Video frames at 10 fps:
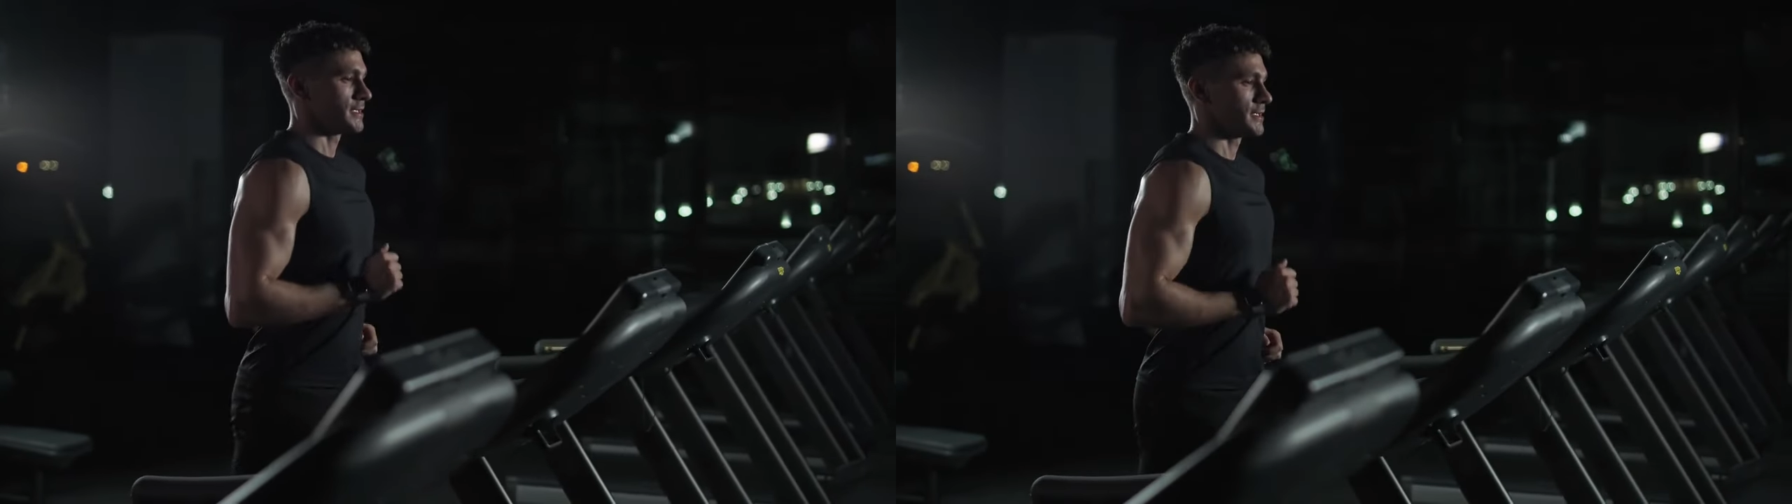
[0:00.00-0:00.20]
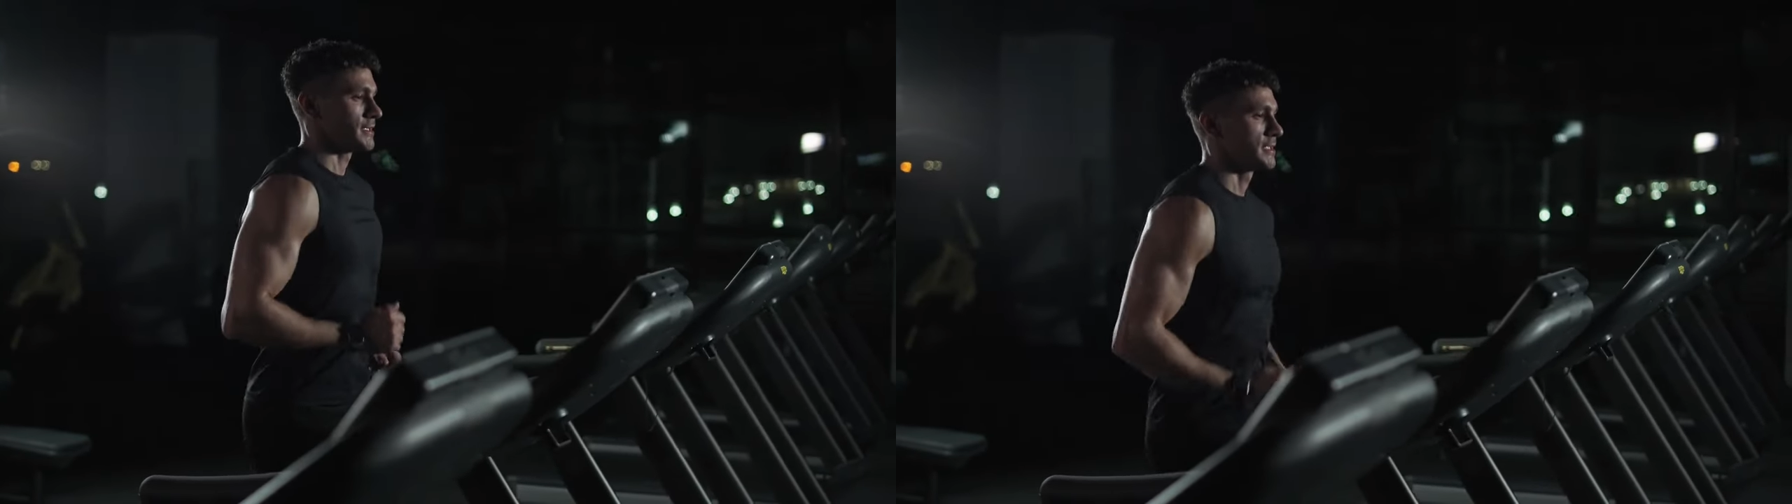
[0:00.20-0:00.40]

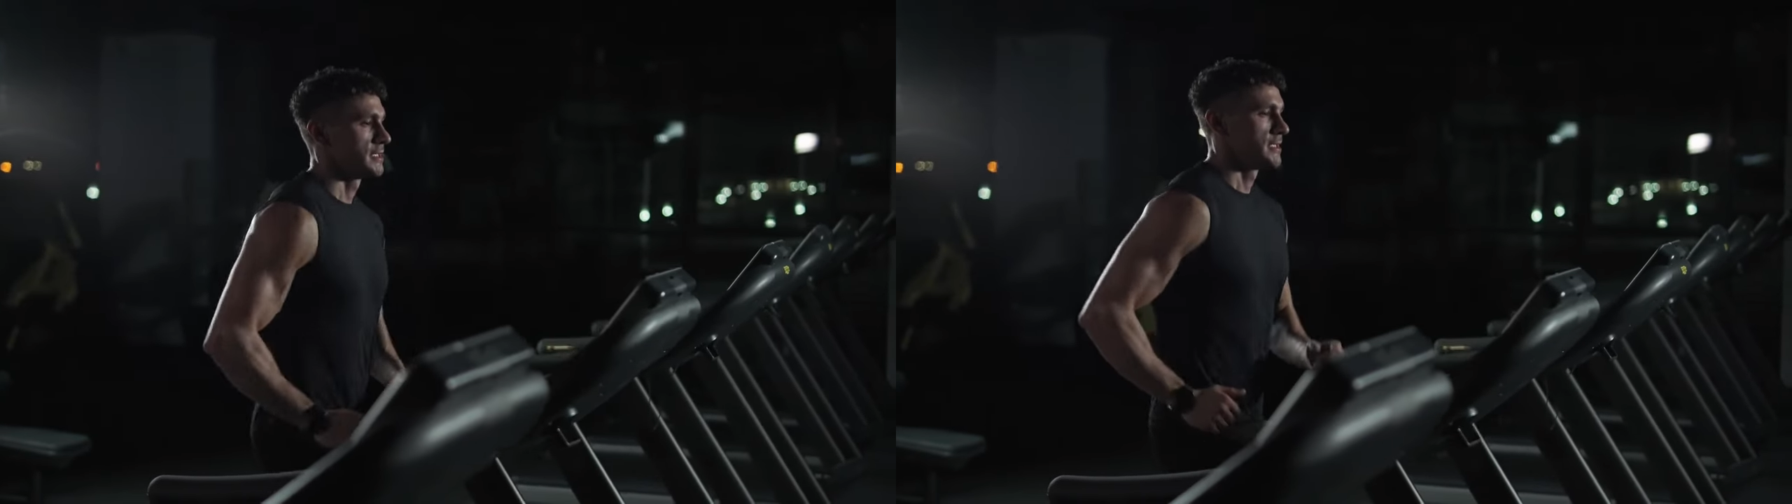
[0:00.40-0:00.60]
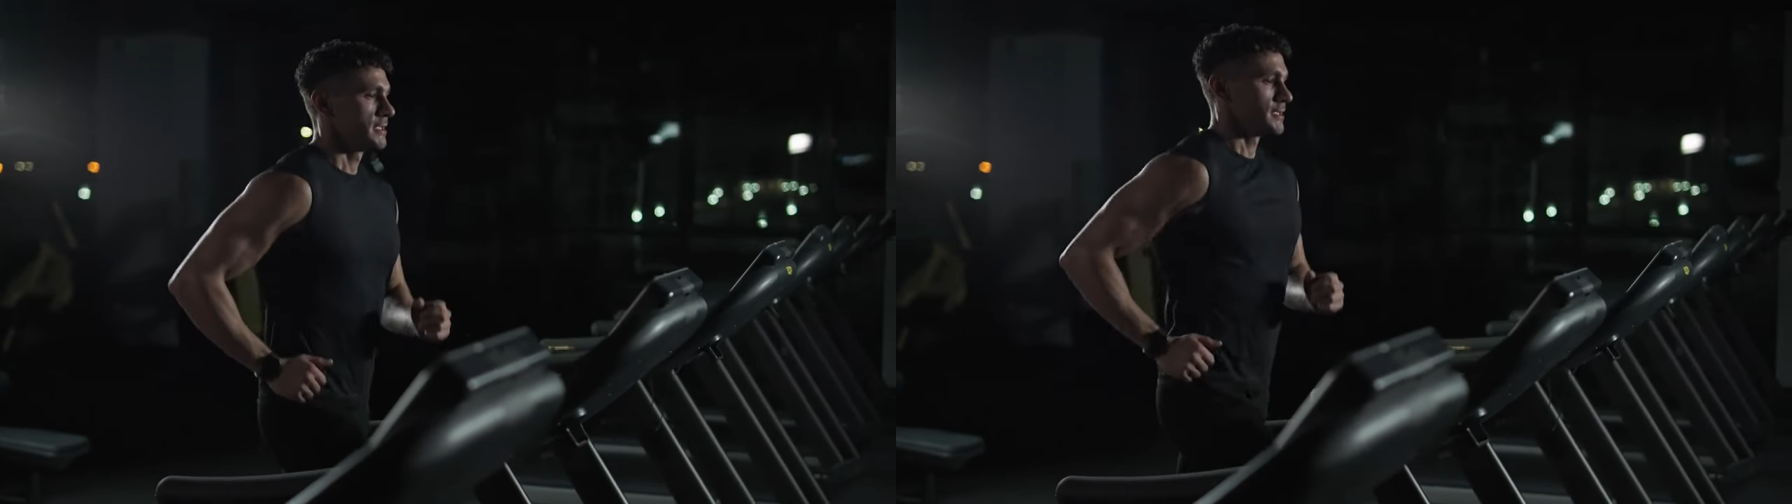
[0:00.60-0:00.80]
you
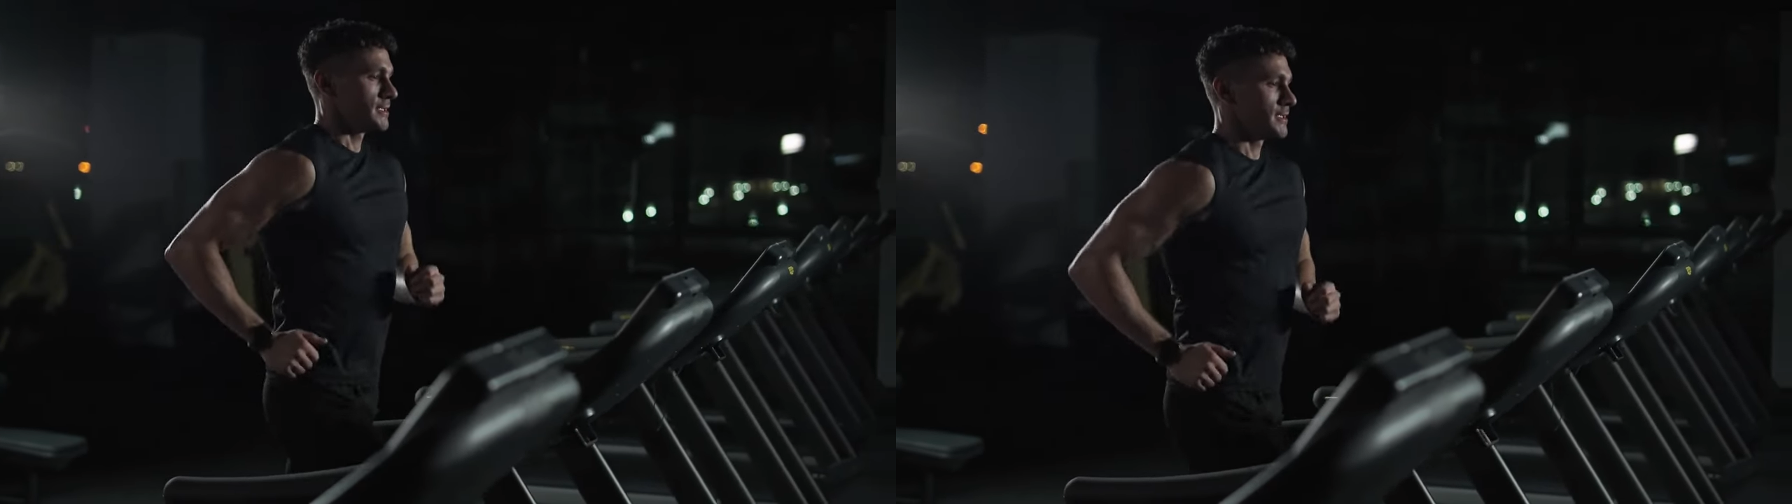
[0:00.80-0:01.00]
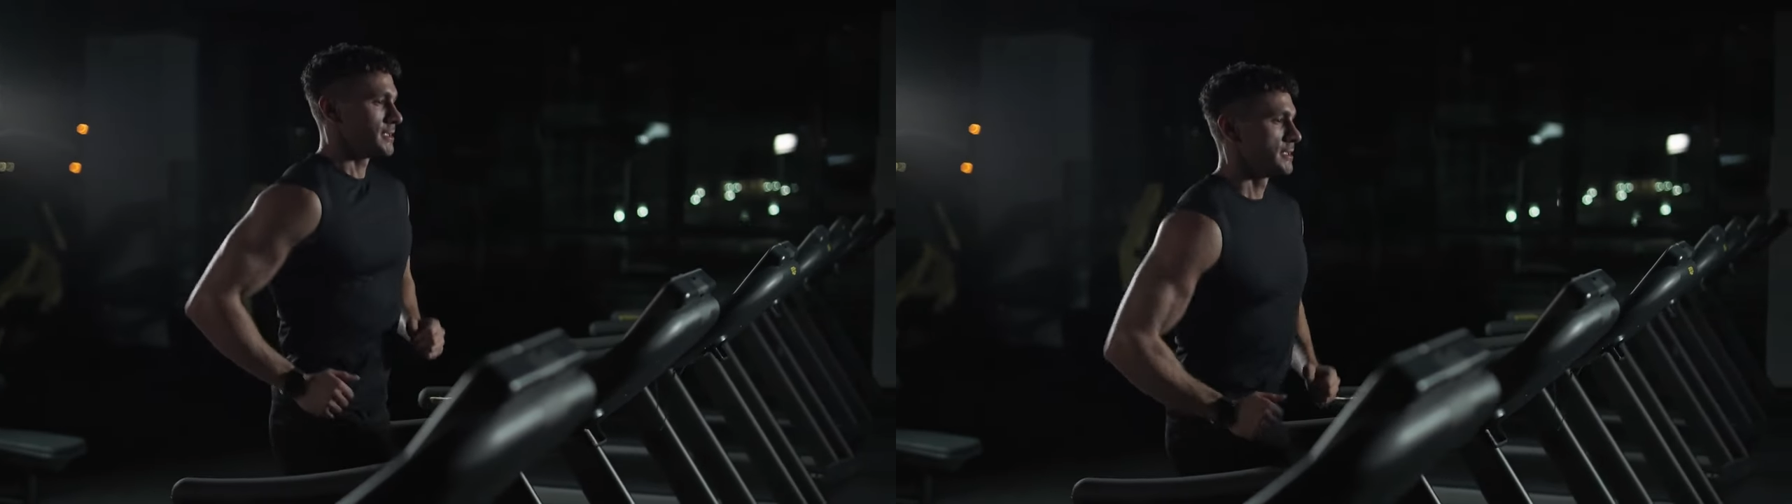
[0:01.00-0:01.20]
increase the
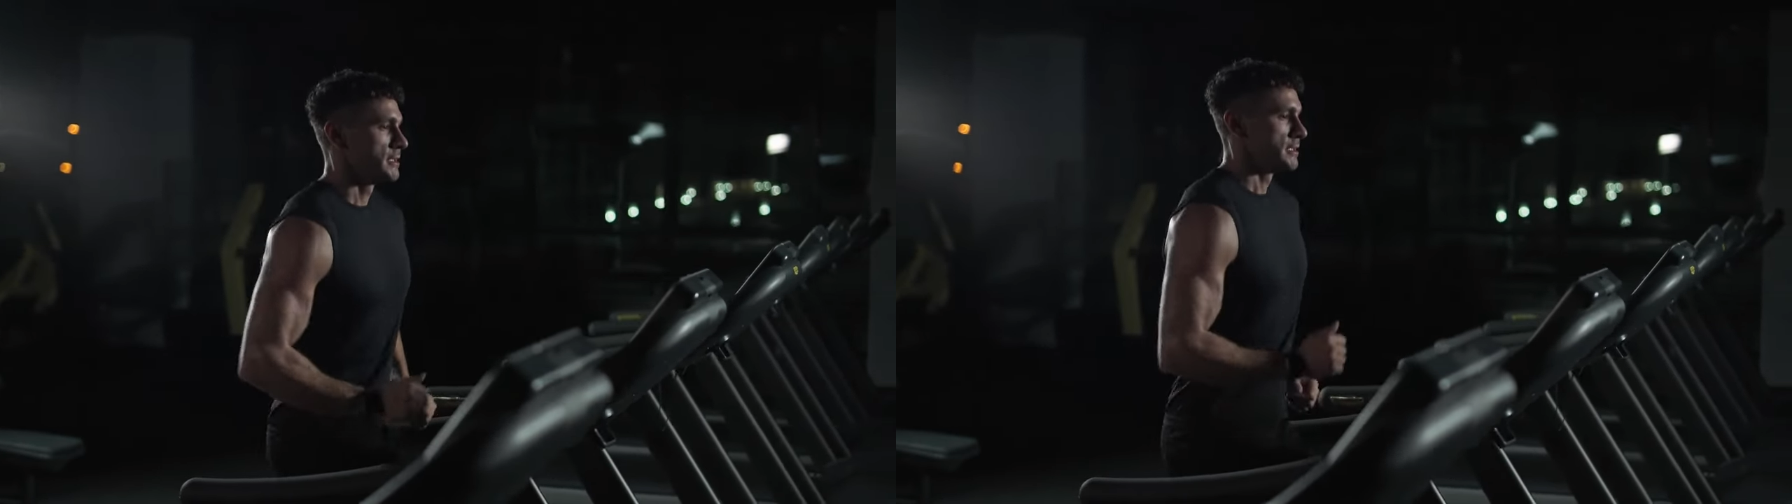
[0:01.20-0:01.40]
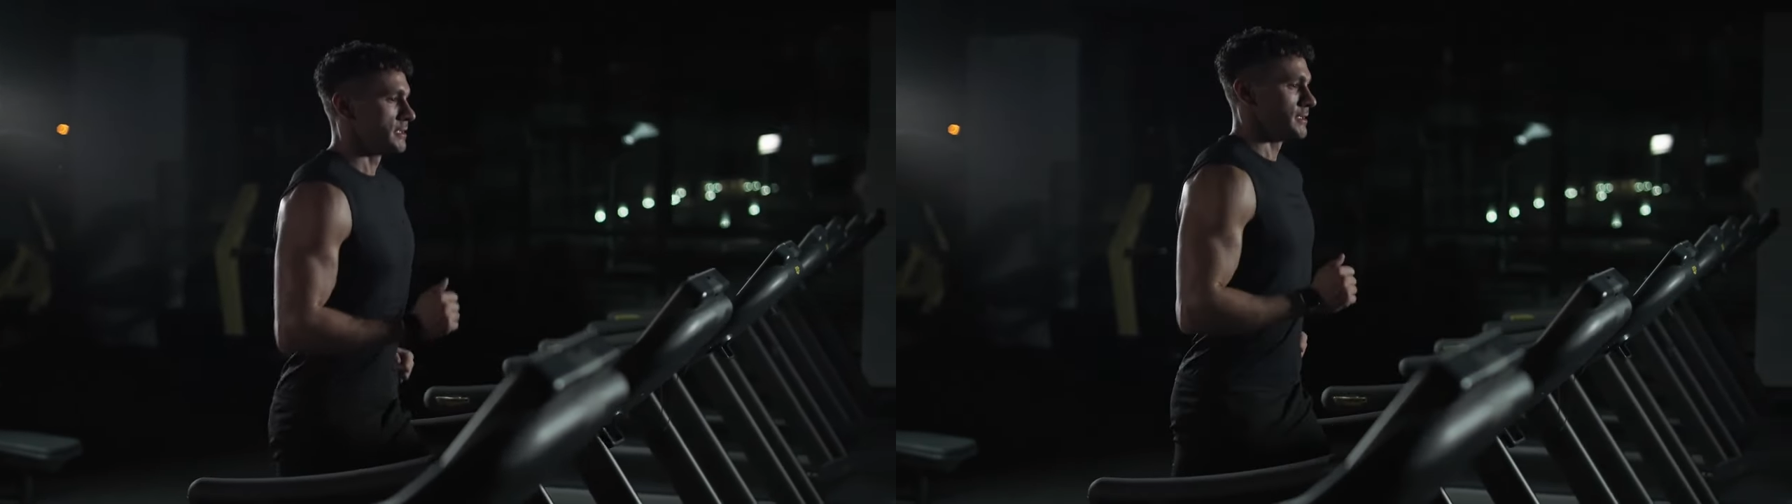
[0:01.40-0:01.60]

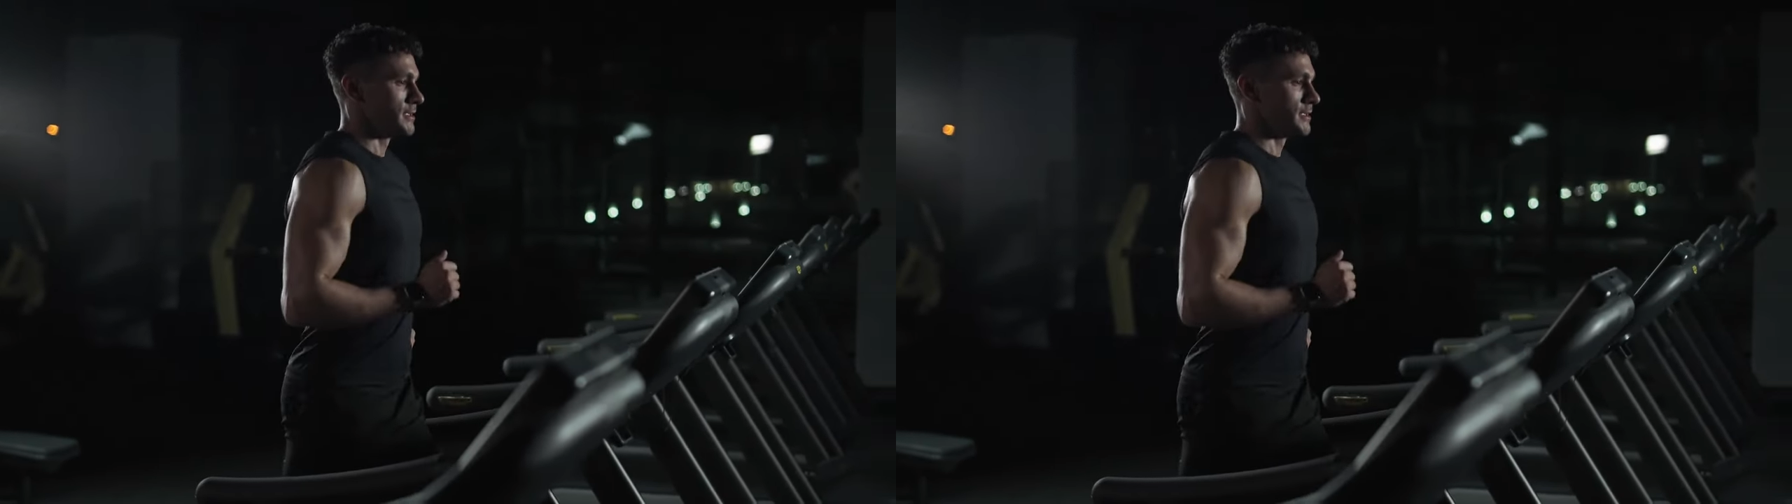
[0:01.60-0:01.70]
circulation